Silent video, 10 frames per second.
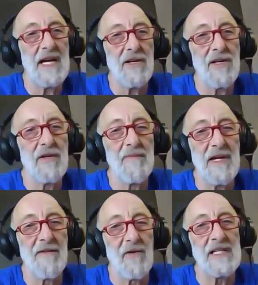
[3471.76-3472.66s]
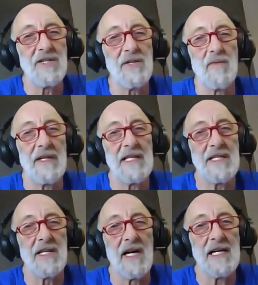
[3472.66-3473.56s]
you could be a friend to one of
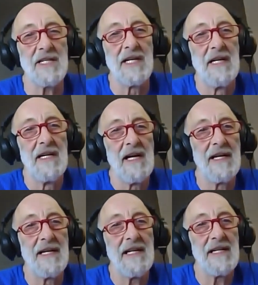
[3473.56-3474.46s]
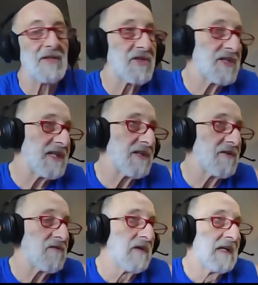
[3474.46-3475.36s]
these guys, and it could see
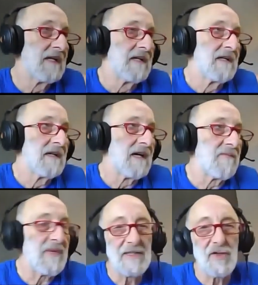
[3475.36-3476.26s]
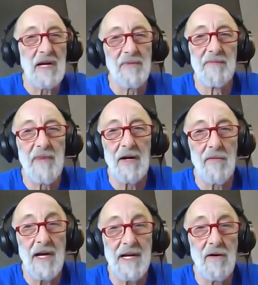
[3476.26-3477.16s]
you being trampled by a
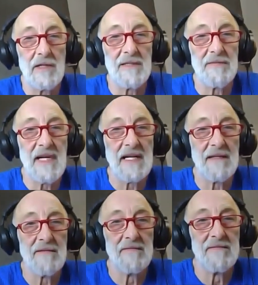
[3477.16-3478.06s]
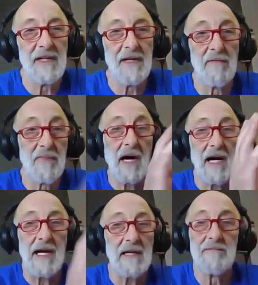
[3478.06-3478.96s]
rhino, and
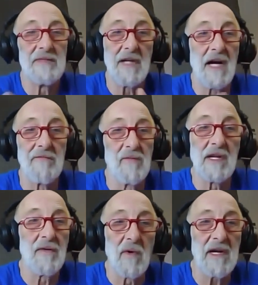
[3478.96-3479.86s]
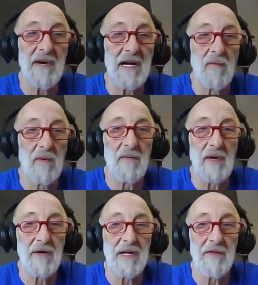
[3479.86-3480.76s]
not even really worry about it one
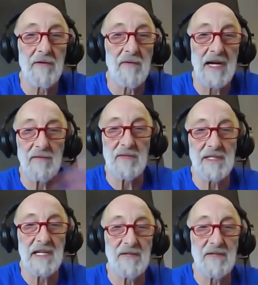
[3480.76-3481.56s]
way or another, right? It was